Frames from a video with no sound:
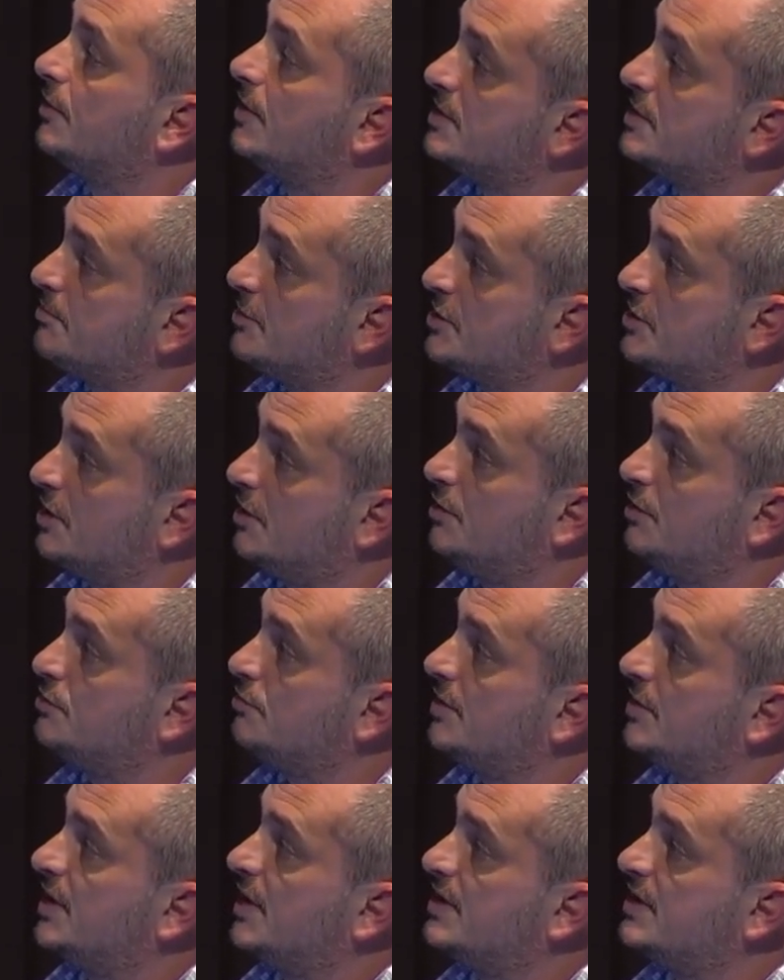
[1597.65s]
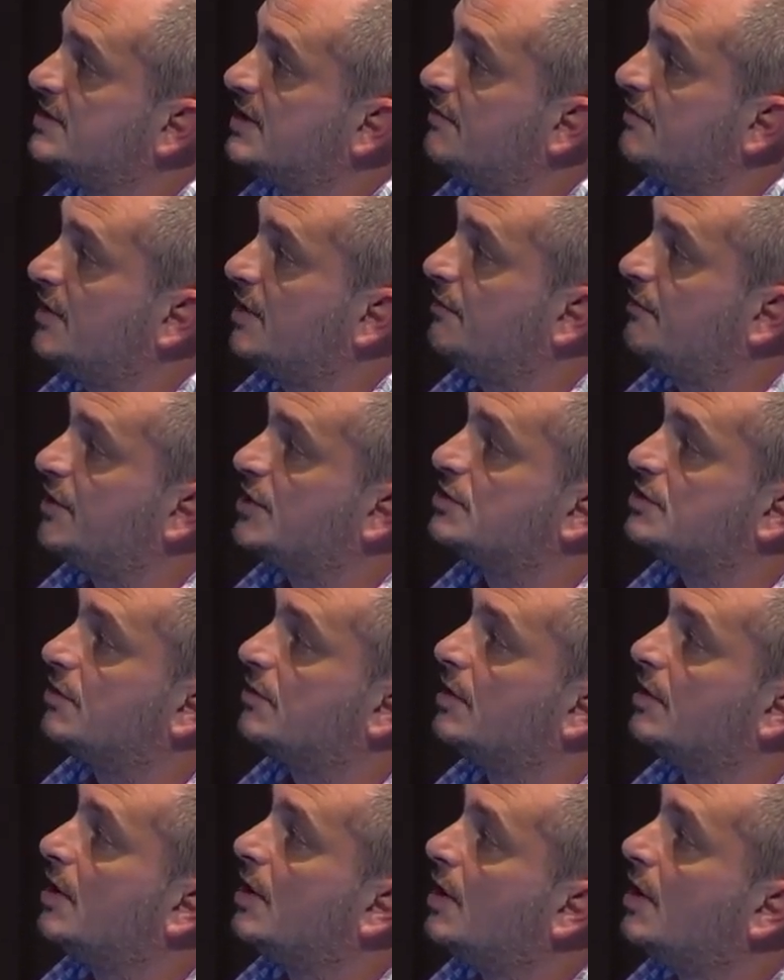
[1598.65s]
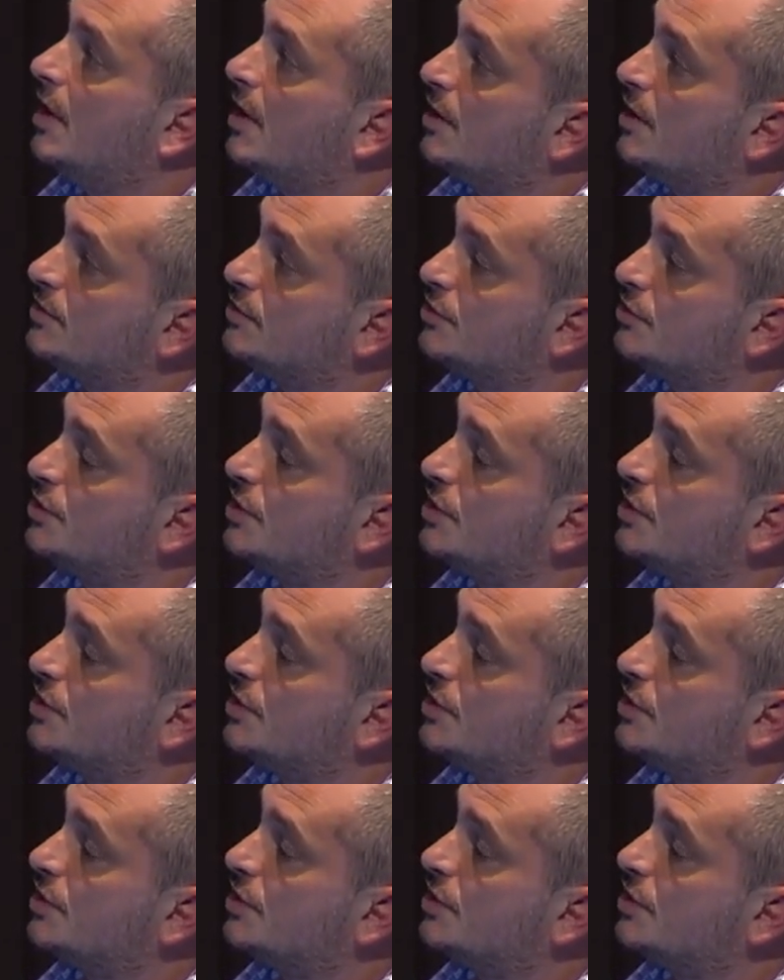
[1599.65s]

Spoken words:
especially during HIV infections. So just